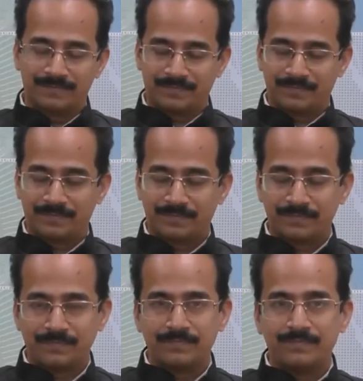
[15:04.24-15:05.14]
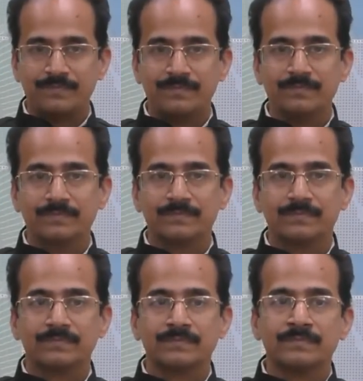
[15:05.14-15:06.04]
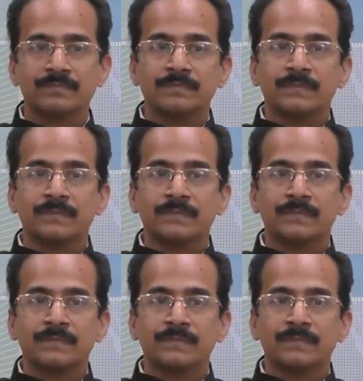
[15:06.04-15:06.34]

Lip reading: (no one is talking)